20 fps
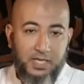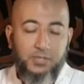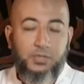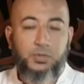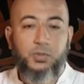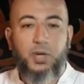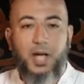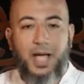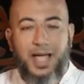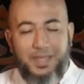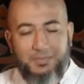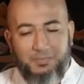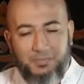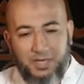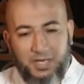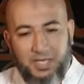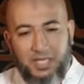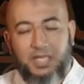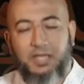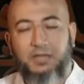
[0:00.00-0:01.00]
So I
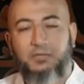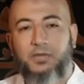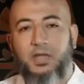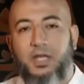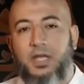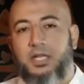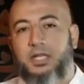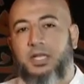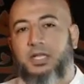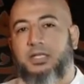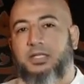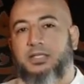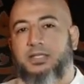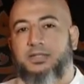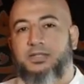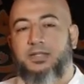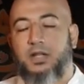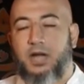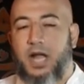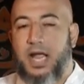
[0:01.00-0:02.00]
believe that it
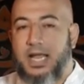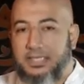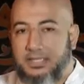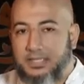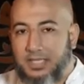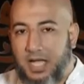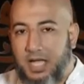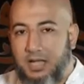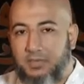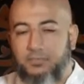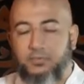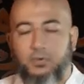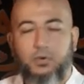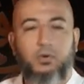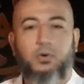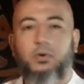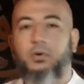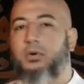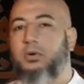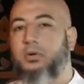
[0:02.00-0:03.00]
is the right time for
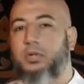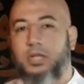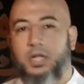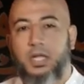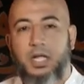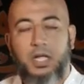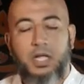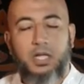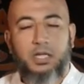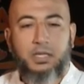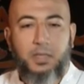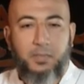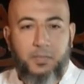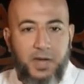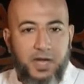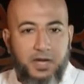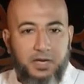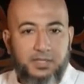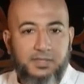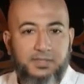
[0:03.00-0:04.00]
all the
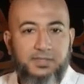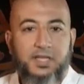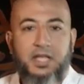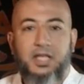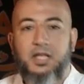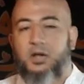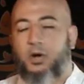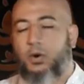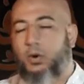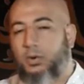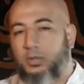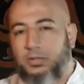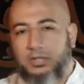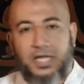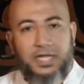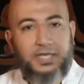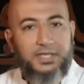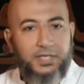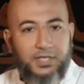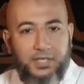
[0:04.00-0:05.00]
parents, all the
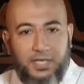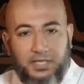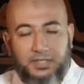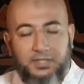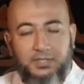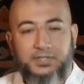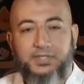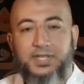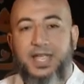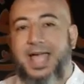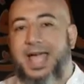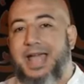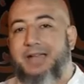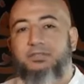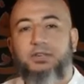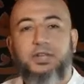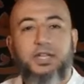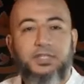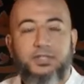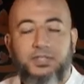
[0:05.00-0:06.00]
educators and
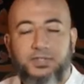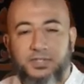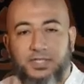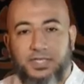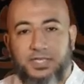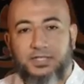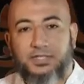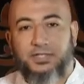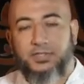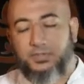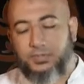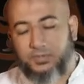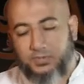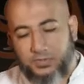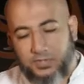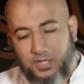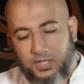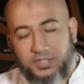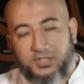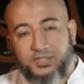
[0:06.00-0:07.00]
religious leaders to
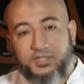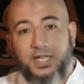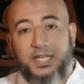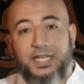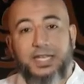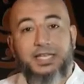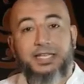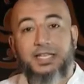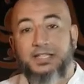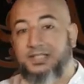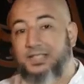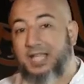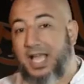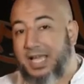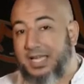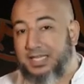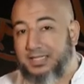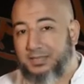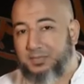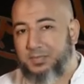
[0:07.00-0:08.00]
start studying the
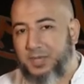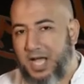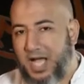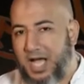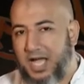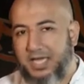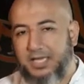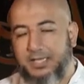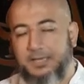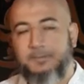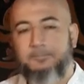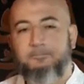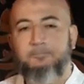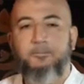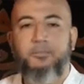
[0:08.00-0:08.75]
science behind